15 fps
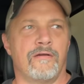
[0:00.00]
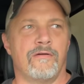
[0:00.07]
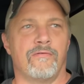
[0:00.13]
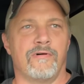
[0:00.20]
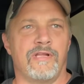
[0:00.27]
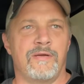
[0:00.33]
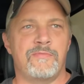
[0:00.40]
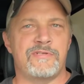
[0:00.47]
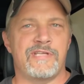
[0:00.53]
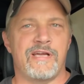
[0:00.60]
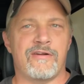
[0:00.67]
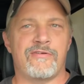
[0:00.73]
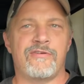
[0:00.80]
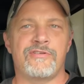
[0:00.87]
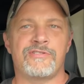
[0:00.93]
Well, I'm just out
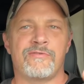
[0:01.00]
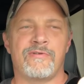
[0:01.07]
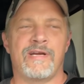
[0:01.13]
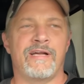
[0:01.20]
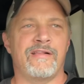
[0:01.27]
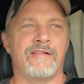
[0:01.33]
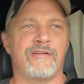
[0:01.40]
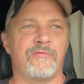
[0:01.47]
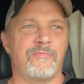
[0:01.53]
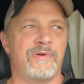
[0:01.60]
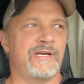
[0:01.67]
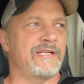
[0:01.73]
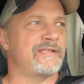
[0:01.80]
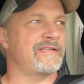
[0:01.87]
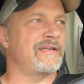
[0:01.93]
cruising around a little
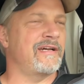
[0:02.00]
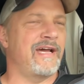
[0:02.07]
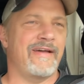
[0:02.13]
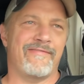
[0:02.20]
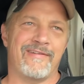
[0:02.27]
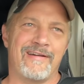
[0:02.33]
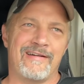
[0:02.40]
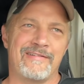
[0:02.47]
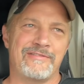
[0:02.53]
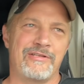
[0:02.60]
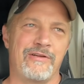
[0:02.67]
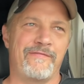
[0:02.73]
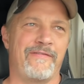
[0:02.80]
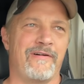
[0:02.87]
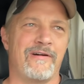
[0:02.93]
bit. I haven't gone
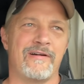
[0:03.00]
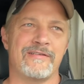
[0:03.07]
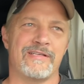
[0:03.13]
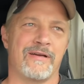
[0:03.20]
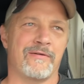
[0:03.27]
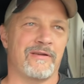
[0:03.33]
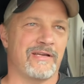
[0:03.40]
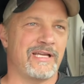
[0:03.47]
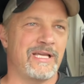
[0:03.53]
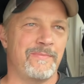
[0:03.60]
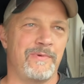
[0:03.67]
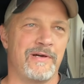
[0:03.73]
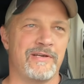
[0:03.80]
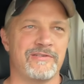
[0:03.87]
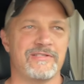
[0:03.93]
too far, so I'm going to keep
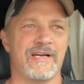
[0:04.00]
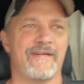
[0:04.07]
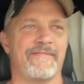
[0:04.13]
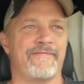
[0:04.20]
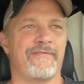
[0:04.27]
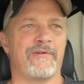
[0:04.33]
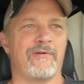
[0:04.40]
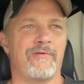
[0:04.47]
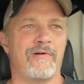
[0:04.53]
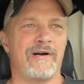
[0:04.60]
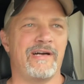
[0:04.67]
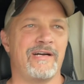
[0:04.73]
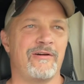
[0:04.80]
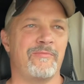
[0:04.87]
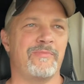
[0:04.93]
on driving for a
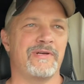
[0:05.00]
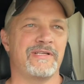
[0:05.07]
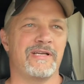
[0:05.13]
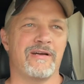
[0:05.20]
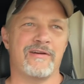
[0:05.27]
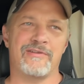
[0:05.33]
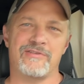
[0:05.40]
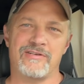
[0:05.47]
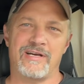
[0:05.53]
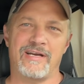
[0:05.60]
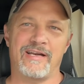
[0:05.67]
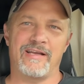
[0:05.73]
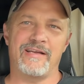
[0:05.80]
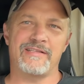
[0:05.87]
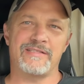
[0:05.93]
while, but I'm going to try
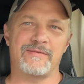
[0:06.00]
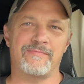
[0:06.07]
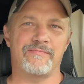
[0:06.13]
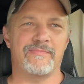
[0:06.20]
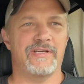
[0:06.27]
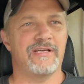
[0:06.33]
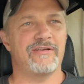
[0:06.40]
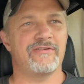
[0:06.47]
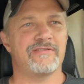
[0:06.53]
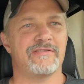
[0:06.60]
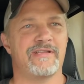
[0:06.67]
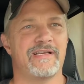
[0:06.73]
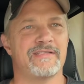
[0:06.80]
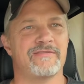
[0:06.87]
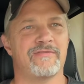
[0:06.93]
to hit some hills and
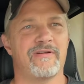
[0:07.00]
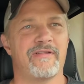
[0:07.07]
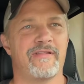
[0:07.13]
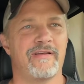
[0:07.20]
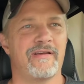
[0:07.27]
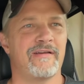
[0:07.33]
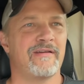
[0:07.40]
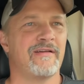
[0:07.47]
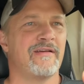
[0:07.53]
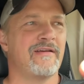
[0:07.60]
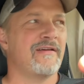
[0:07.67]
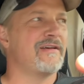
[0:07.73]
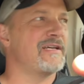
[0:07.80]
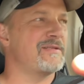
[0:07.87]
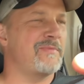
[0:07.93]
that sort of thing
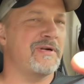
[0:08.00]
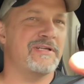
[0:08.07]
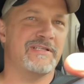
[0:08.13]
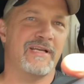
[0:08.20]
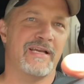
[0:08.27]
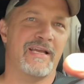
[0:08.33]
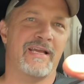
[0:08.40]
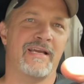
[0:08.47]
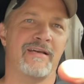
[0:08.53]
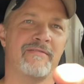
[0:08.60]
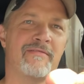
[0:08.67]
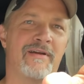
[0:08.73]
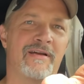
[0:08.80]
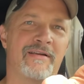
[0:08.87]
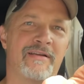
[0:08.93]
as much as I can
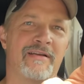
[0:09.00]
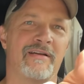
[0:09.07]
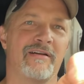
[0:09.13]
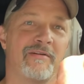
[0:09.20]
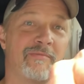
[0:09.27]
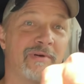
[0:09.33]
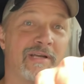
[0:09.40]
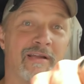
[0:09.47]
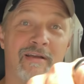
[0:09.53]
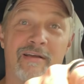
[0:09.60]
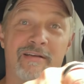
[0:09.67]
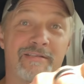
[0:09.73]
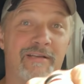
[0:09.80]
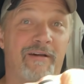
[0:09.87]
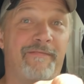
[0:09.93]
around here. But
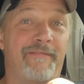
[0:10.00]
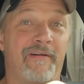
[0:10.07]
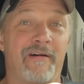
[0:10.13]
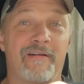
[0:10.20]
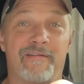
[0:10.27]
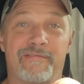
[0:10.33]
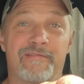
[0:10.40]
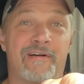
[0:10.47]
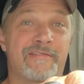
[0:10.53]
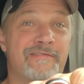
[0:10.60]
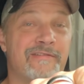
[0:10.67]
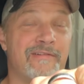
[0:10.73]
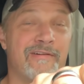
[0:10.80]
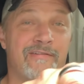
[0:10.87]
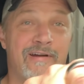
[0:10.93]
so far, the truck's
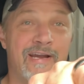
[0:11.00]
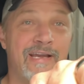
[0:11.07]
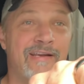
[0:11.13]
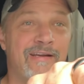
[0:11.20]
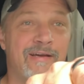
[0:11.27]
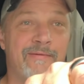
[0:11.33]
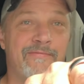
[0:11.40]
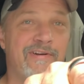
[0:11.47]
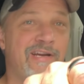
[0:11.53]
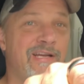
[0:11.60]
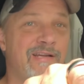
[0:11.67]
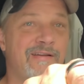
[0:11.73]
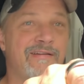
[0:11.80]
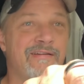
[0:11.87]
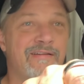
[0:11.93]
doing great. I'm
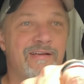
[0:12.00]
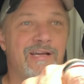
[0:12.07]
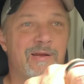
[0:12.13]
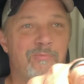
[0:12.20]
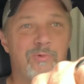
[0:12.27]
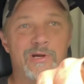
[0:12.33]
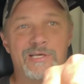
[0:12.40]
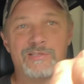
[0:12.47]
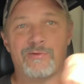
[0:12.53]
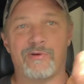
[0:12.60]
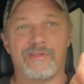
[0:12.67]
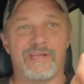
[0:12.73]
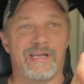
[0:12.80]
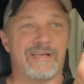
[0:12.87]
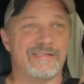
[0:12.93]
very impressed
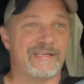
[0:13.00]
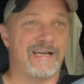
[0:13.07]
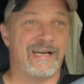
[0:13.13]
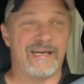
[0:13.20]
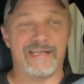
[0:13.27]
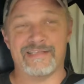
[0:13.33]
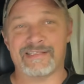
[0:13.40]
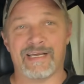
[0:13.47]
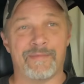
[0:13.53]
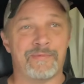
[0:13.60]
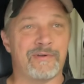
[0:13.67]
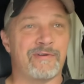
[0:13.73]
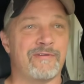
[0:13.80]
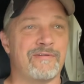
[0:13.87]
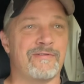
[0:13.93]
with it. I was kind of
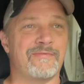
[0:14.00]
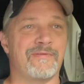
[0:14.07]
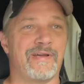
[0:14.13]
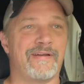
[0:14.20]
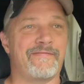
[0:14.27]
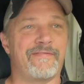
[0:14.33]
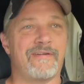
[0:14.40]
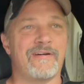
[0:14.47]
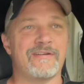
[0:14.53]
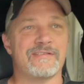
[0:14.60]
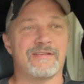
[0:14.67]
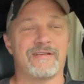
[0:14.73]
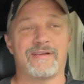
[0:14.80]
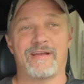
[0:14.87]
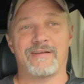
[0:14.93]
skeptical at first,
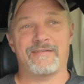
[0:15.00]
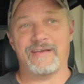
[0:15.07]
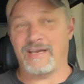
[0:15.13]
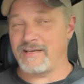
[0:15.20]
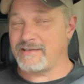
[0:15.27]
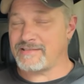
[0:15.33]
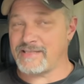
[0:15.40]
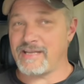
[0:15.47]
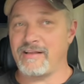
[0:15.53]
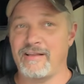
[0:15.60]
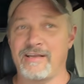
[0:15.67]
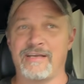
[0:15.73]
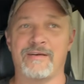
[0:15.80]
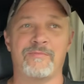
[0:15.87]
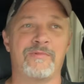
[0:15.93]
and I still
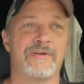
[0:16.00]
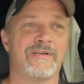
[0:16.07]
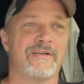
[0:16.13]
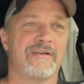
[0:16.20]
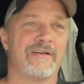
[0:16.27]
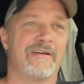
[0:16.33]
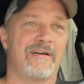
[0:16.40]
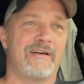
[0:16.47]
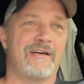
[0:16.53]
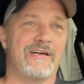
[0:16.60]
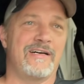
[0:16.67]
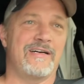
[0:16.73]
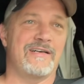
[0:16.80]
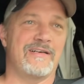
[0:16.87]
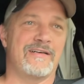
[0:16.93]
am.
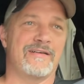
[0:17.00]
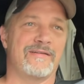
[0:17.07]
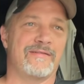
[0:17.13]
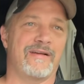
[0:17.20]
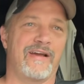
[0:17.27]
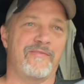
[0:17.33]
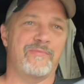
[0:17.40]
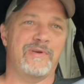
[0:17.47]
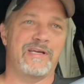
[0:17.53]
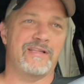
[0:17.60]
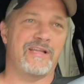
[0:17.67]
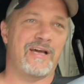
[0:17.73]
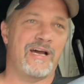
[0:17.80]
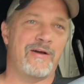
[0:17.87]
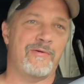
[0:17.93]
Haven't been on
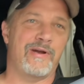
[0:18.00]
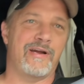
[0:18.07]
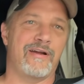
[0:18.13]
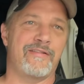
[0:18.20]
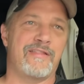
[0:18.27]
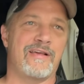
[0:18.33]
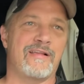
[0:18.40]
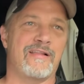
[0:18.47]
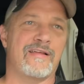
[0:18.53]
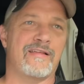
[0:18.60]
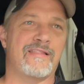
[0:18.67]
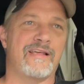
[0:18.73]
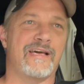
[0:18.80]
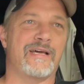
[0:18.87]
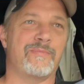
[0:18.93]
the highway or anything like
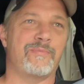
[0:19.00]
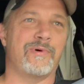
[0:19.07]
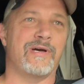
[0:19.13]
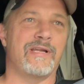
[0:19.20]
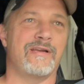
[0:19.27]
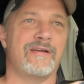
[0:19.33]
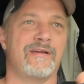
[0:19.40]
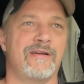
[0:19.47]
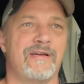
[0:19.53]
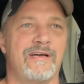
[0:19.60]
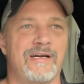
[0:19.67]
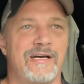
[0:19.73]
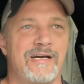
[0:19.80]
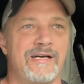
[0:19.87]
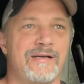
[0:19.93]
that, but
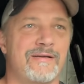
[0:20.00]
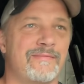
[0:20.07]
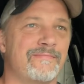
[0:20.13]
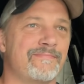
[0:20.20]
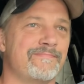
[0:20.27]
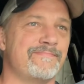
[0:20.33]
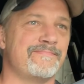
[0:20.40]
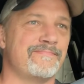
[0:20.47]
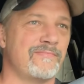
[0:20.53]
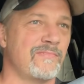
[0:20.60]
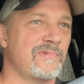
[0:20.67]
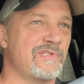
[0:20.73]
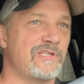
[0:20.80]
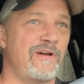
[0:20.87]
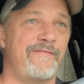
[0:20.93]

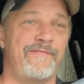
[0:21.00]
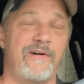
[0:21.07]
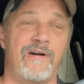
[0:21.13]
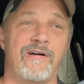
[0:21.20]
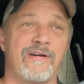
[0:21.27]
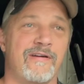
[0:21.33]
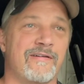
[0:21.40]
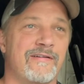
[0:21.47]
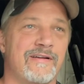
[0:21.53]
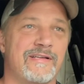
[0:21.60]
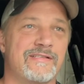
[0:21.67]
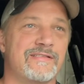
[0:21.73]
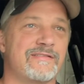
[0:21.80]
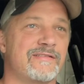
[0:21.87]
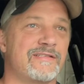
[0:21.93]
so far,
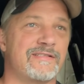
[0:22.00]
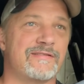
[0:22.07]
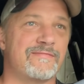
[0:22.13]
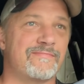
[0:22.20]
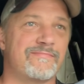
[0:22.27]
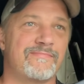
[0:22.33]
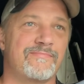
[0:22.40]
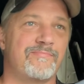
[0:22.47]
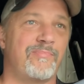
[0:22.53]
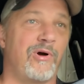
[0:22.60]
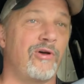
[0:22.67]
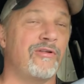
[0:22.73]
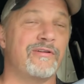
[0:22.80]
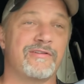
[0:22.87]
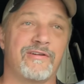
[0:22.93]
it's just
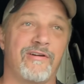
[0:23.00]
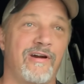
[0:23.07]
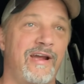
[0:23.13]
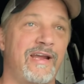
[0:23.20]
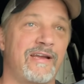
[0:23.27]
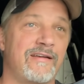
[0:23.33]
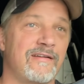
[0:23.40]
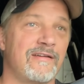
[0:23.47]
pulling great.